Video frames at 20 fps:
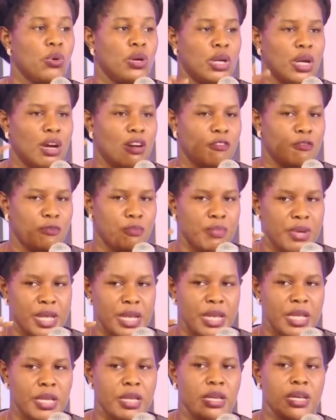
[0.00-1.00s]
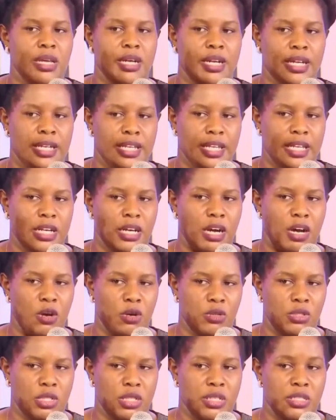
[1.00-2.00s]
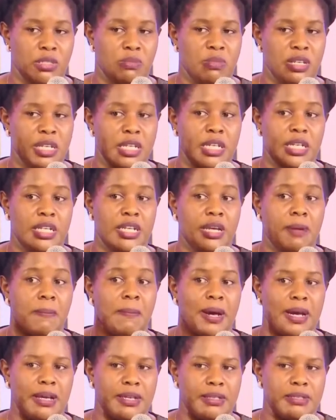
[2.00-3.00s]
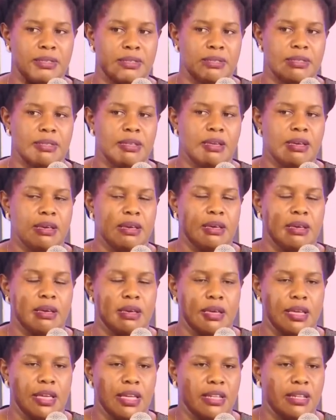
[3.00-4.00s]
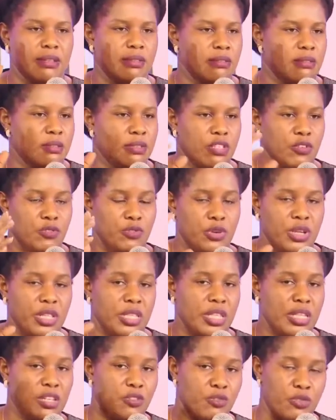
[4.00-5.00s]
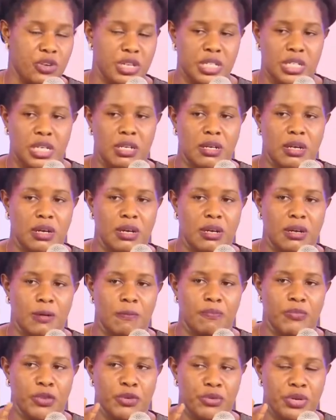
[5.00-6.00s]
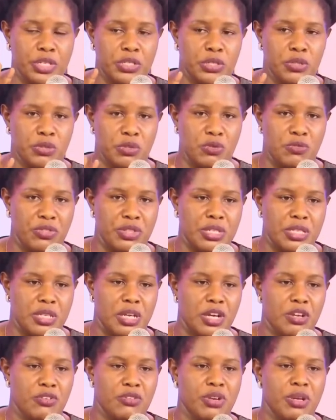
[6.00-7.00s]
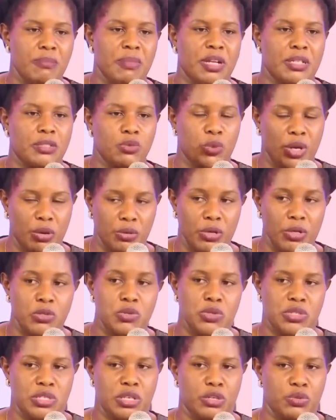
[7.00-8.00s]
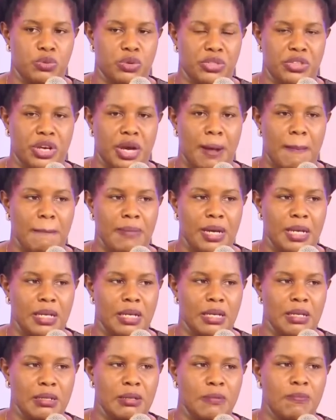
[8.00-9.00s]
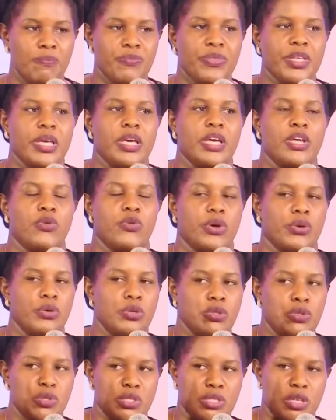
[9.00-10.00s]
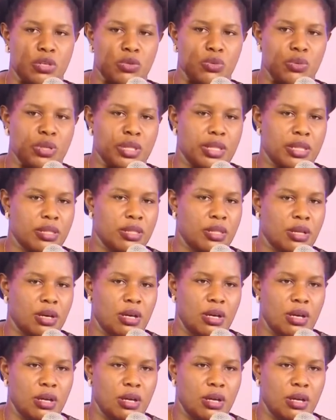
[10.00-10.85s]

will have many Klick outlets, many Klick markets in the different regions of this country. But we are going to start with Kampala, and we are going to start with